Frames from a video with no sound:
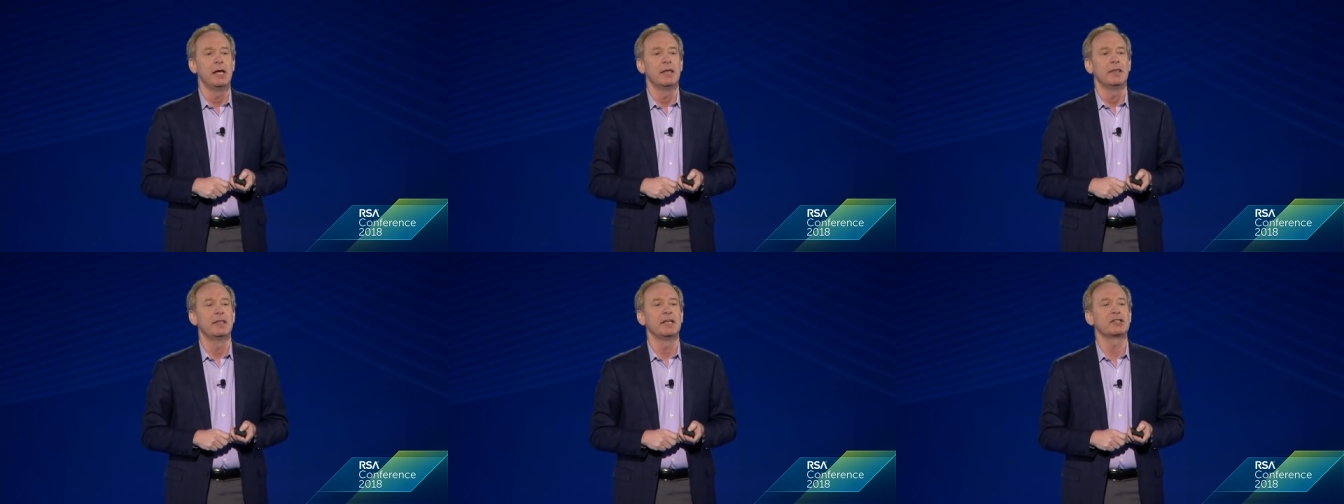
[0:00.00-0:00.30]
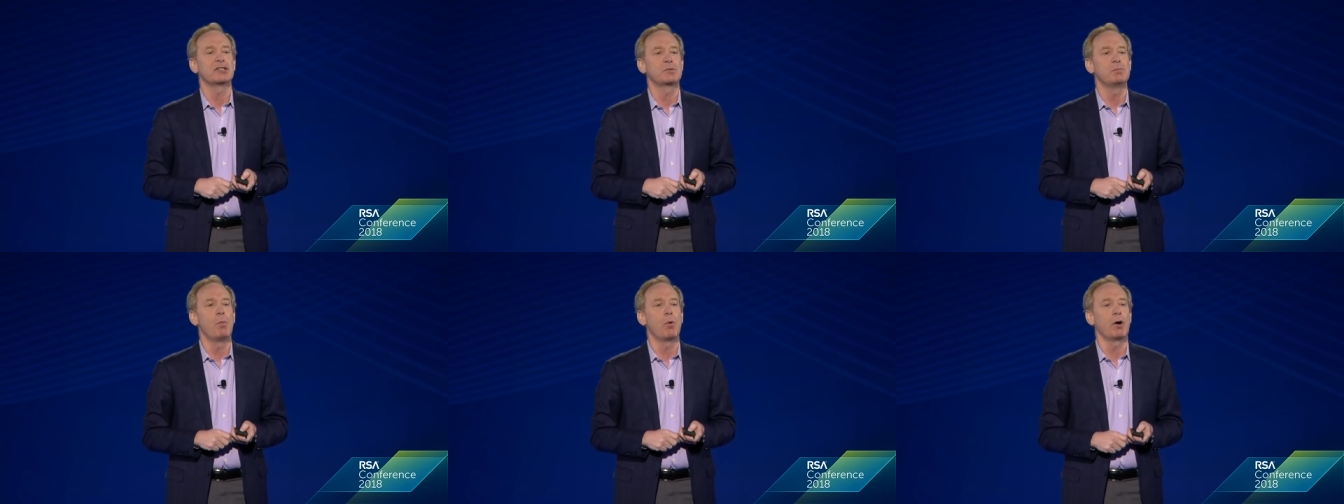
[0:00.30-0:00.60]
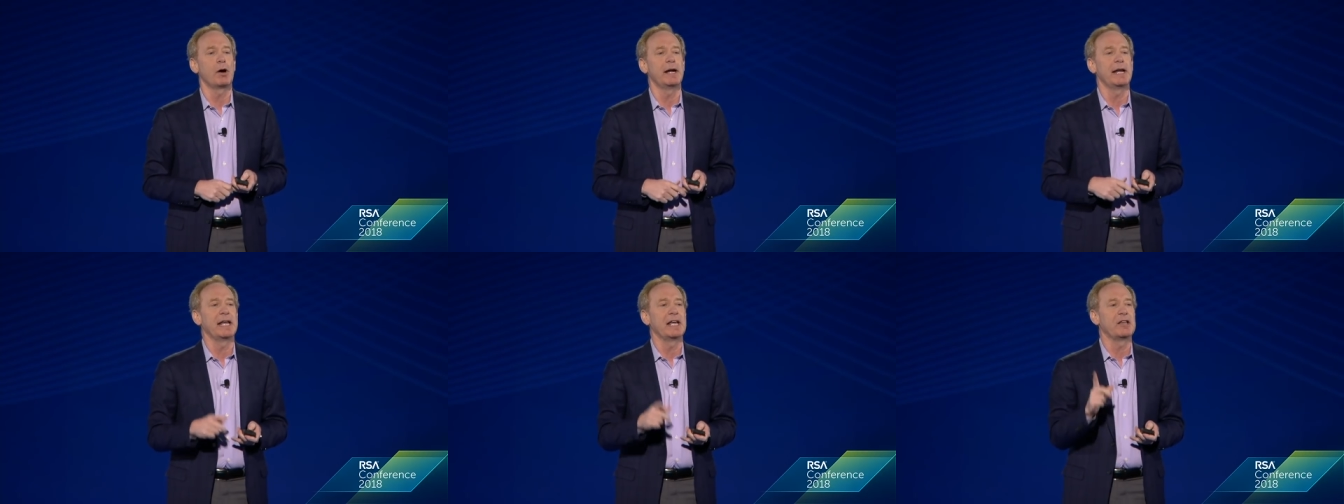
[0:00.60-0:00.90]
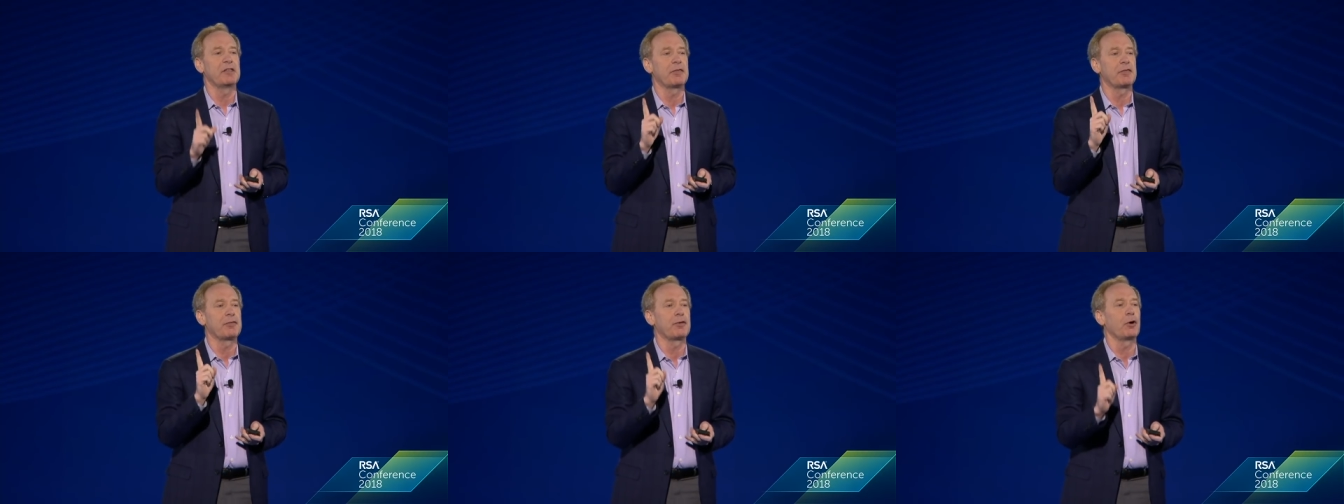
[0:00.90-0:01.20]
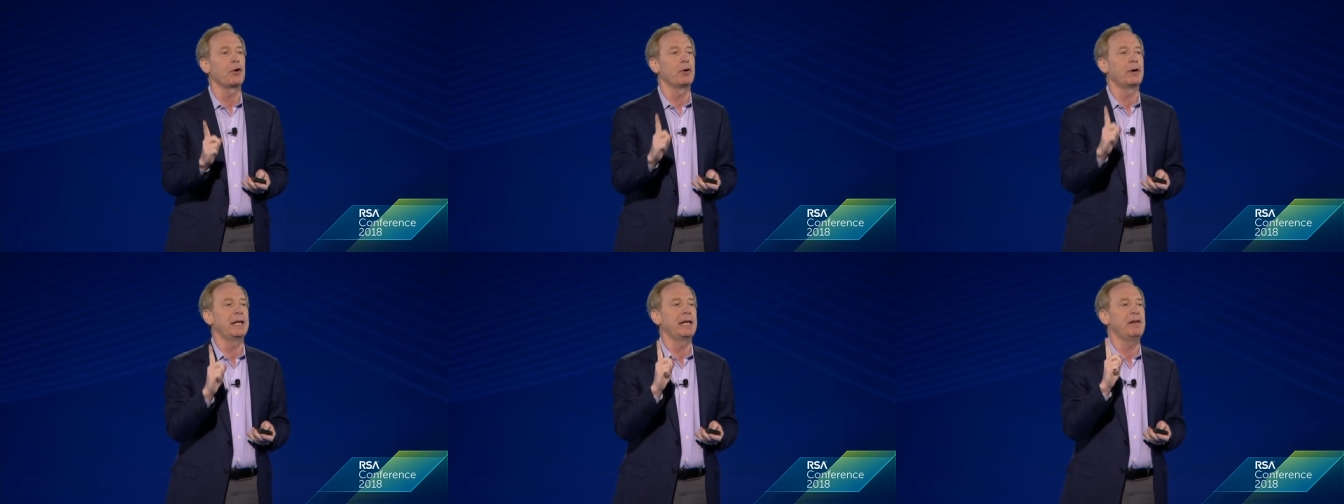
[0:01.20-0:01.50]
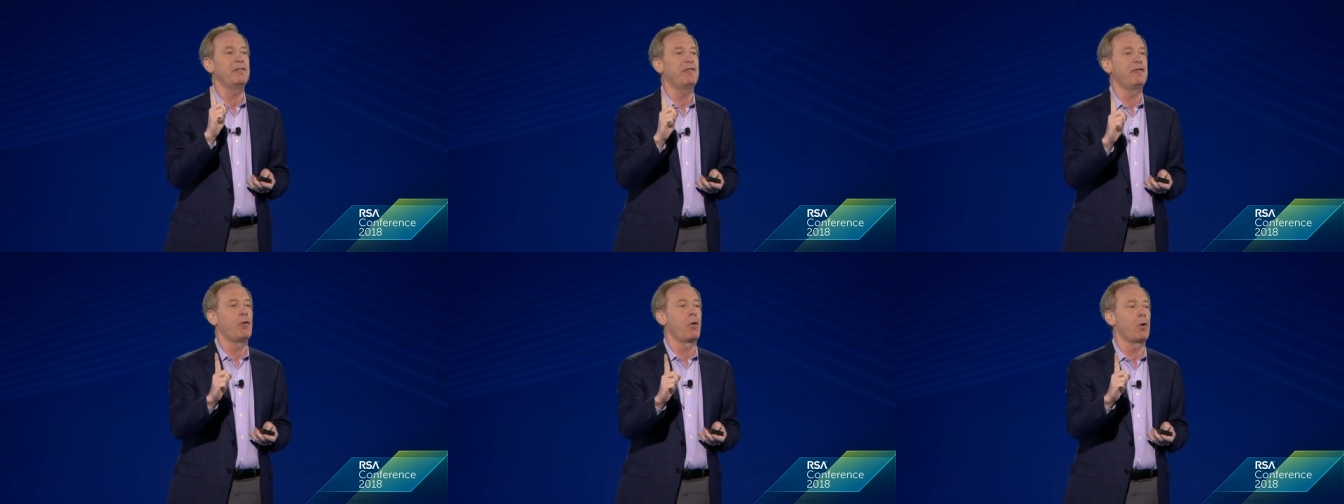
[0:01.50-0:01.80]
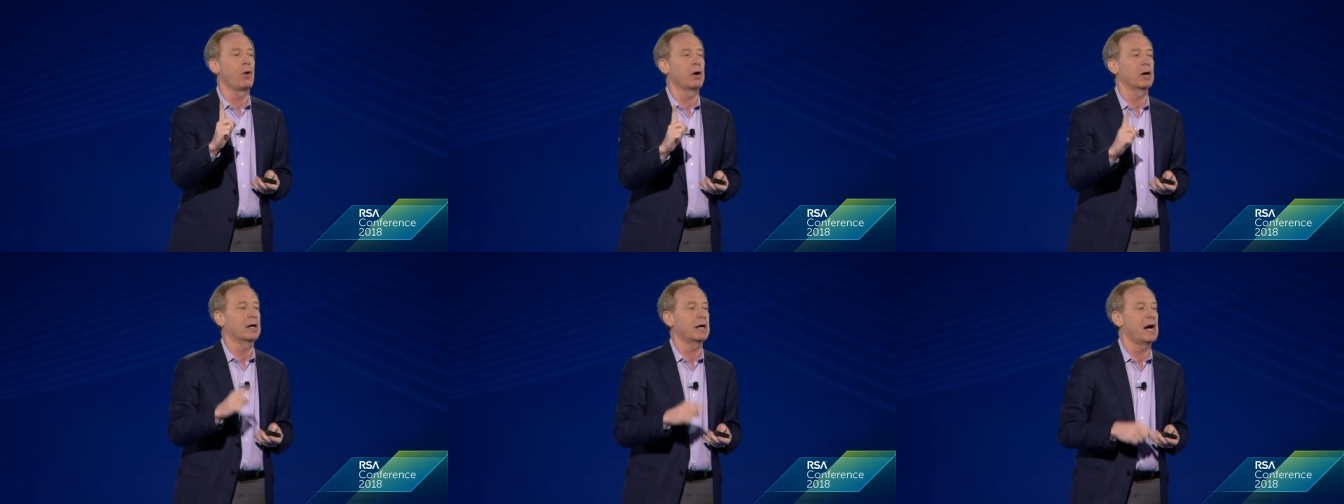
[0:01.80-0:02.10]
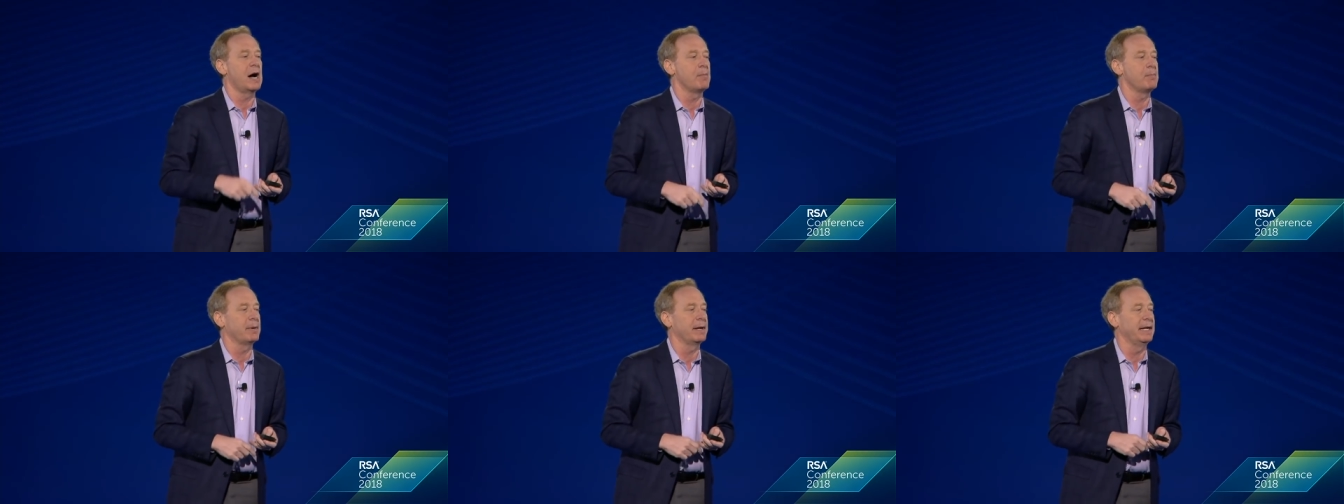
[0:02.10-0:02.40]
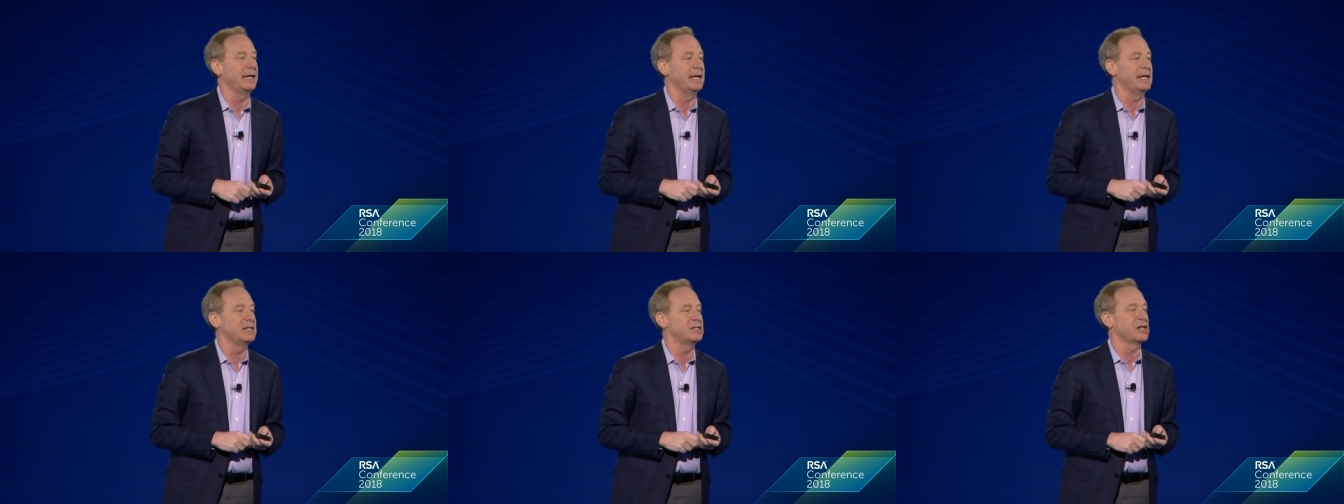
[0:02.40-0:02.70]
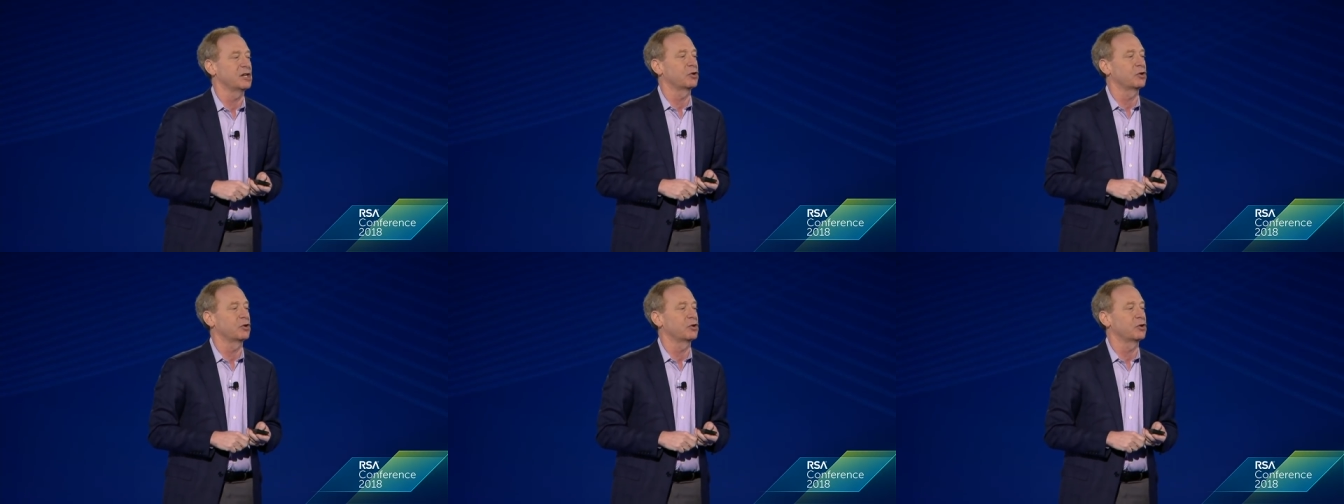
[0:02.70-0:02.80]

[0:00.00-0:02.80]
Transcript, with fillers: This morning, 34 companies